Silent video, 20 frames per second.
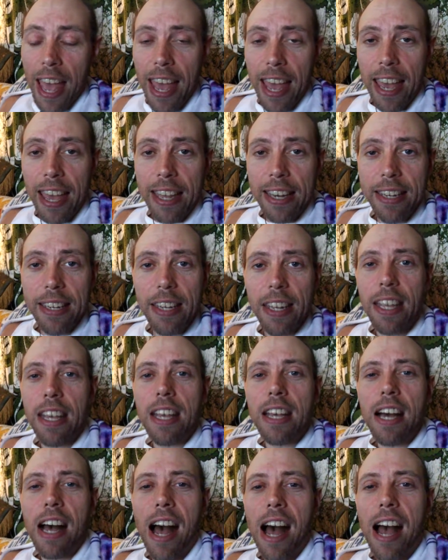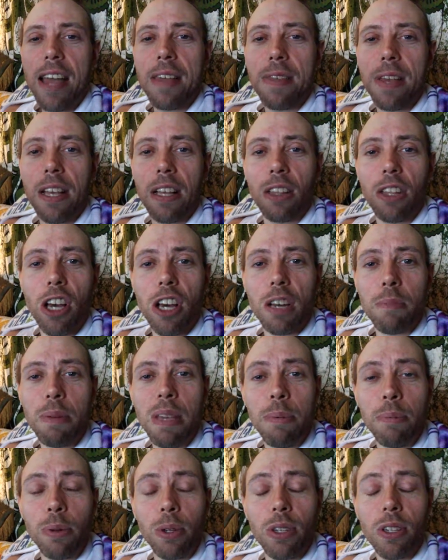And I think a lot of
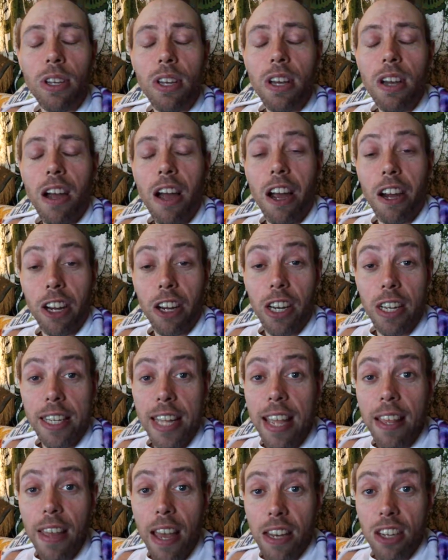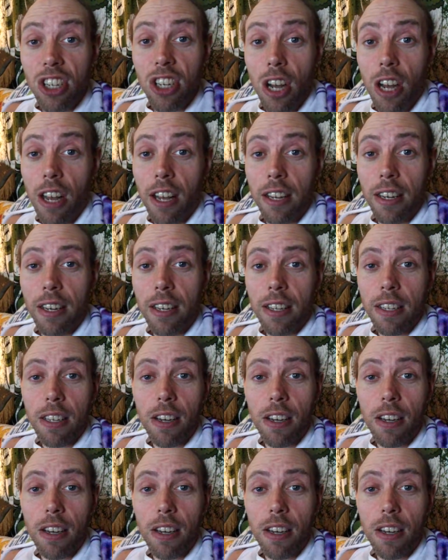people are going to take that shot.